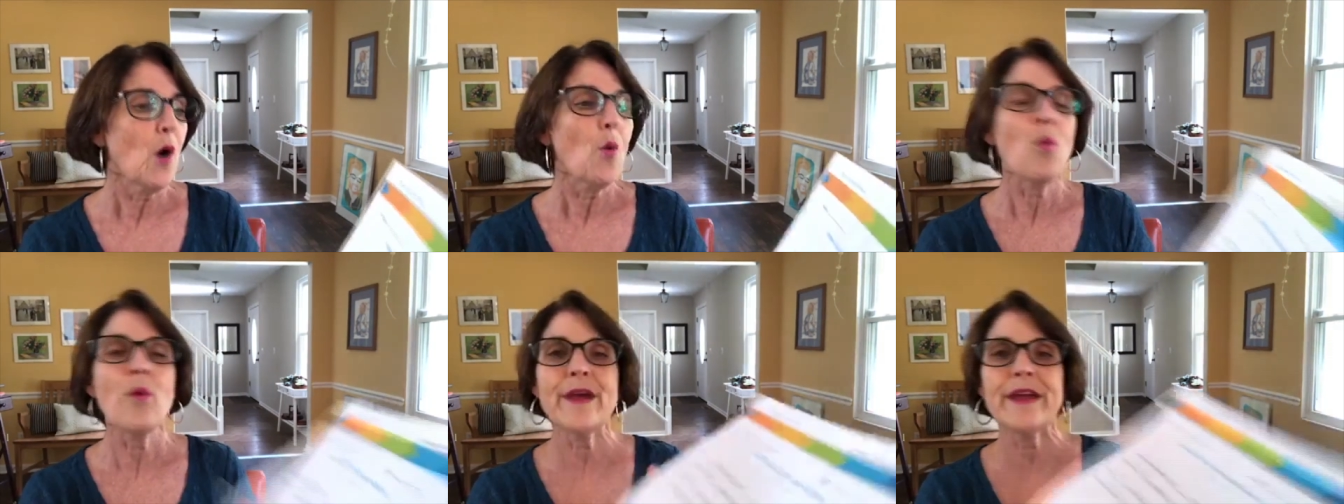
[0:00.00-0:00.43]

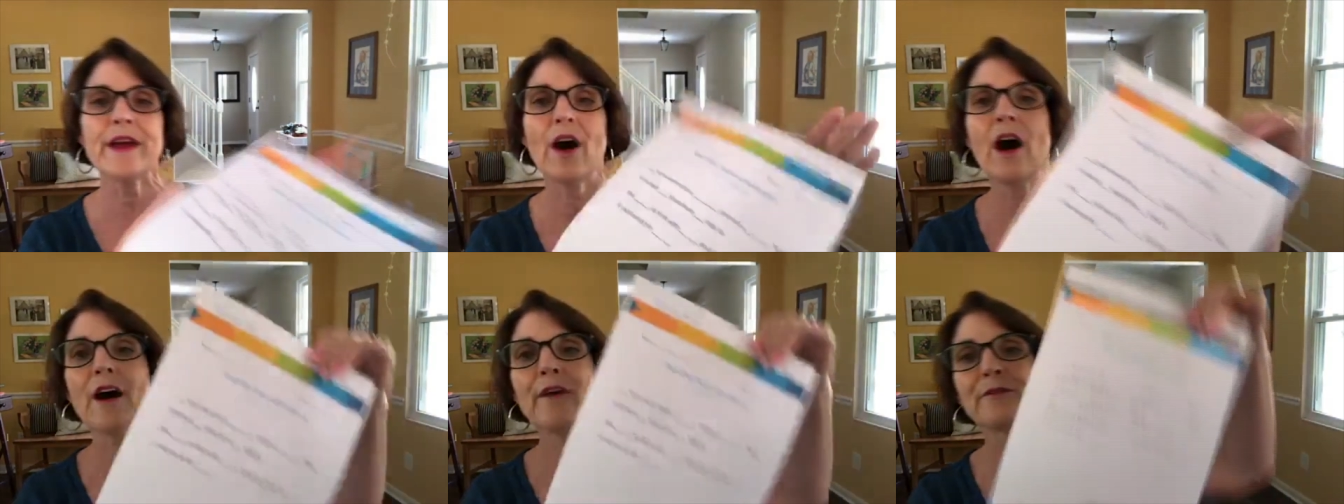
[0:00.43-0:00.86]
we
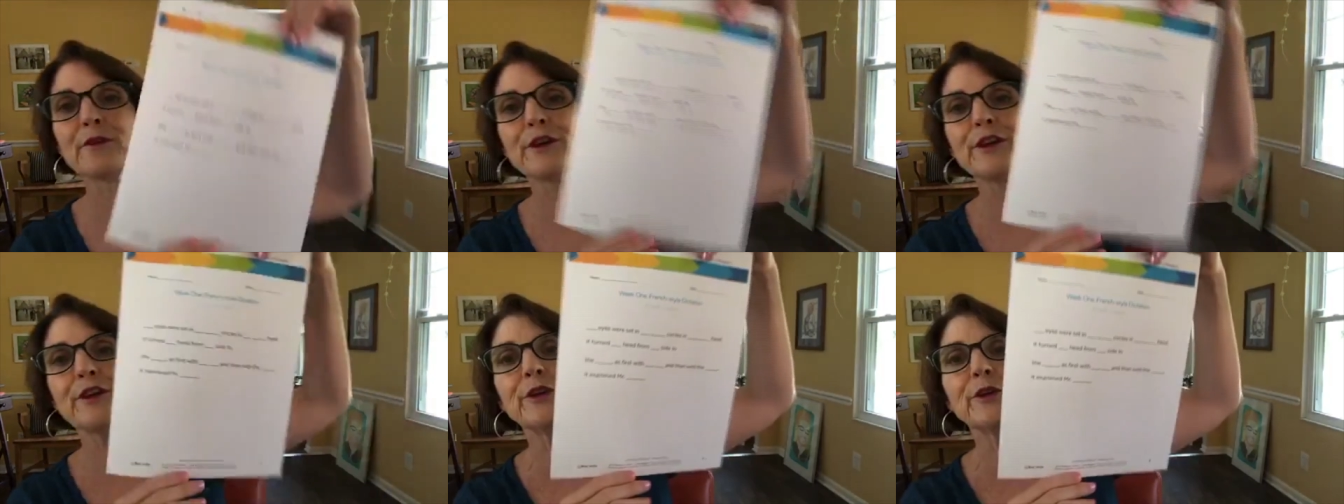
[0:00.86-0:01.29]
offer
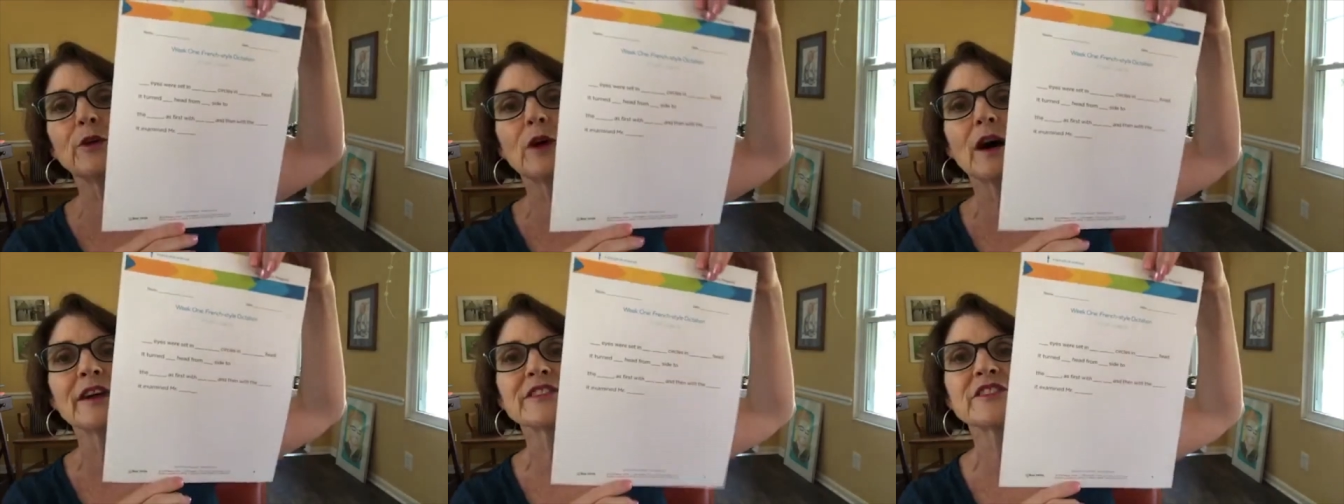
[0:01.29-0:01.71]

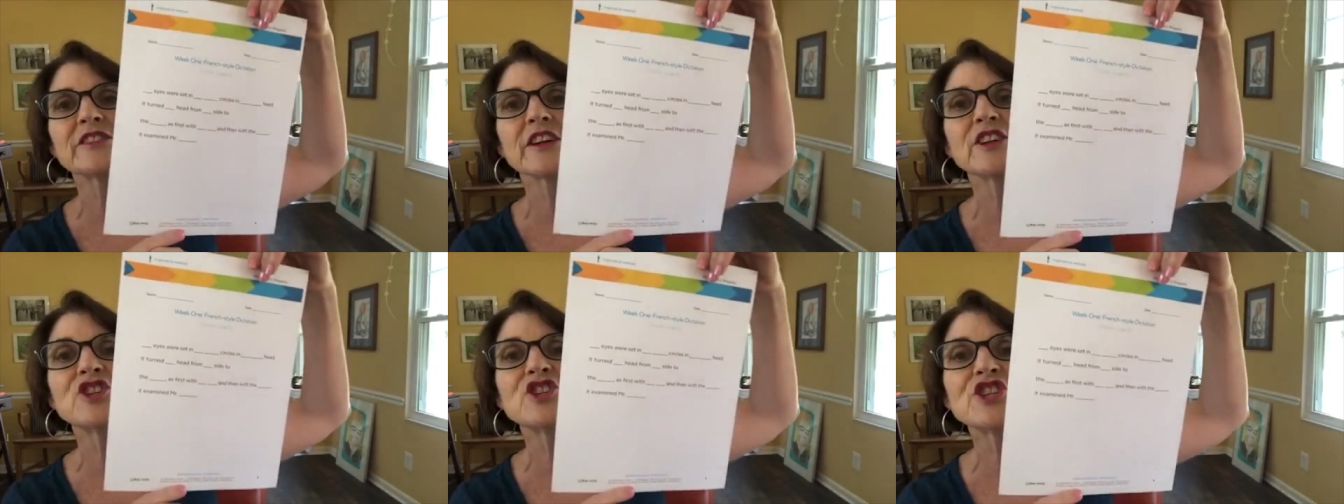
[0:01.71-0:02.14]
you a
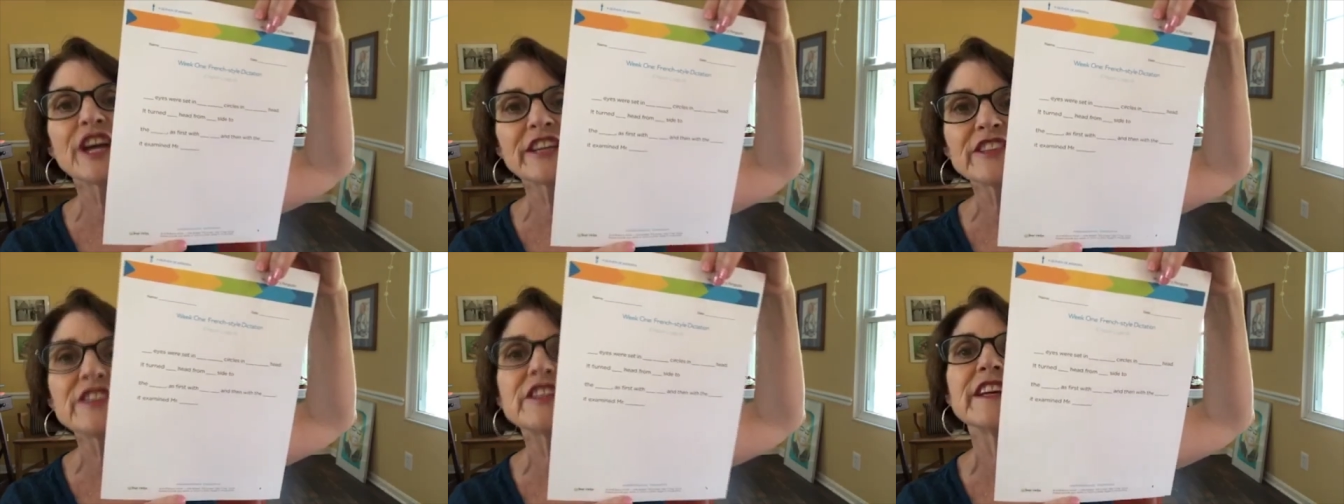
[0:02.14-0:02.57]

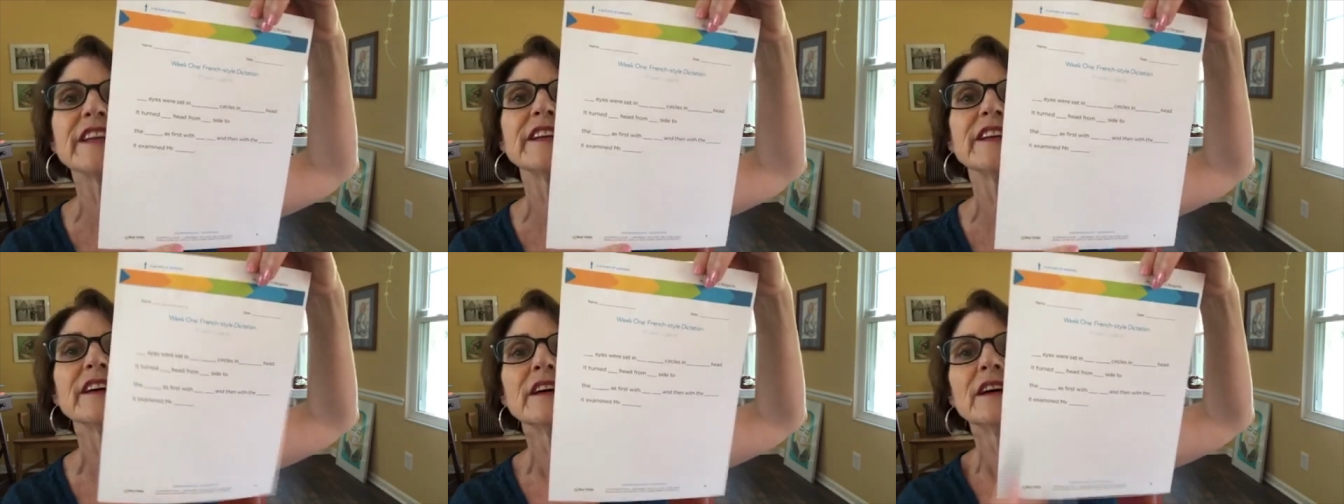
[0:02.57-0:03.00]
suggested